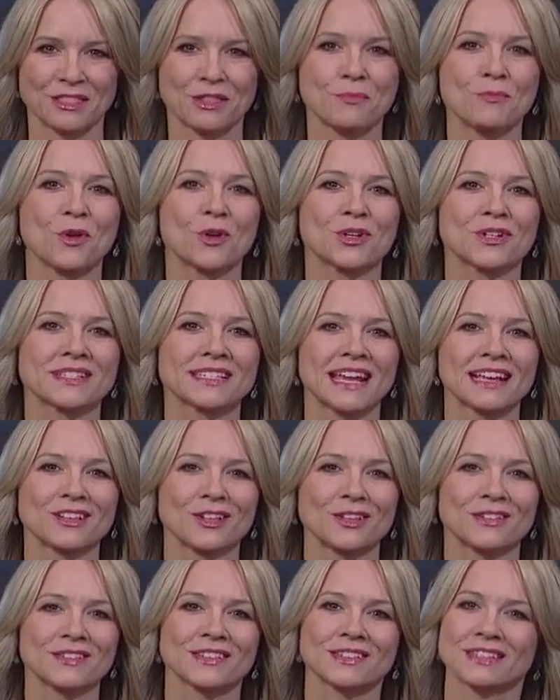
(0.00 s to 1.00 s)
The
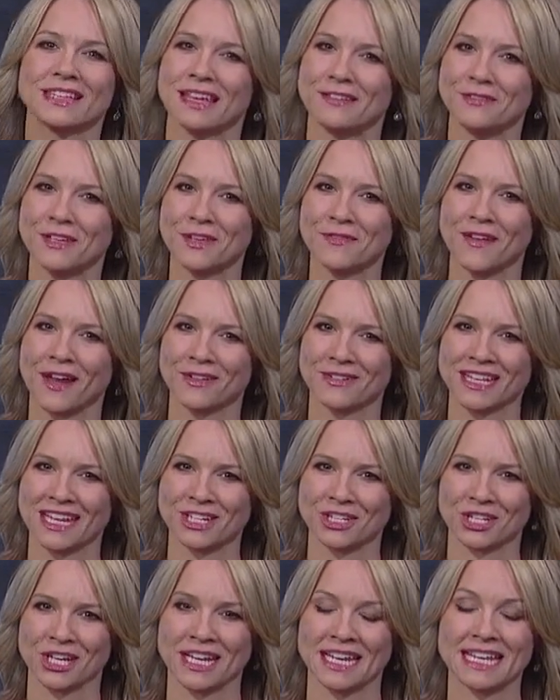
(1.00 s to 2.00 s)
Motorcycle Safety
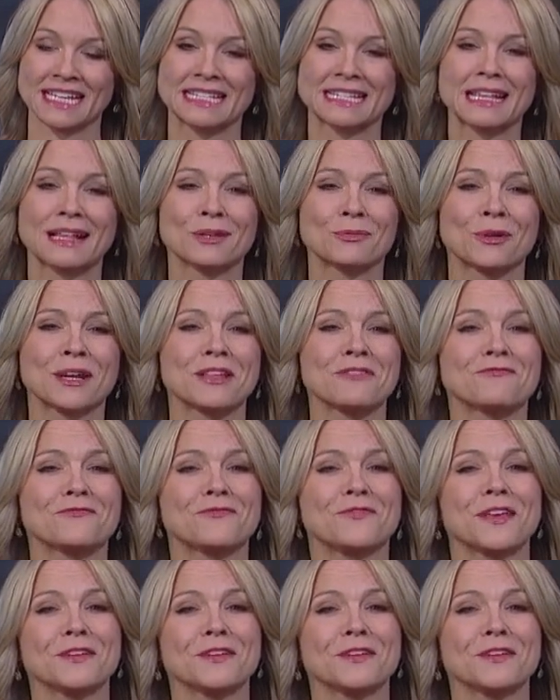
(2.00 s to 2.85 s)
Foundation is celebrating